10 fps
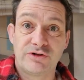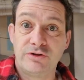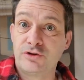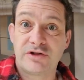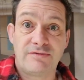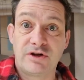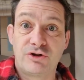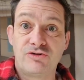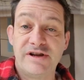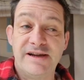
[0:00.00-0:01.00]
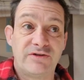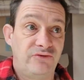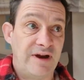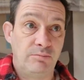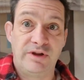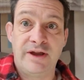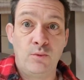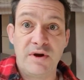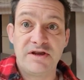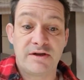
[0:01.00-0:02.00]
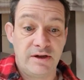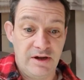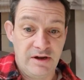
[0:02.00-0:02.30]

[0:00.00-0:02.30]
and just have a great family week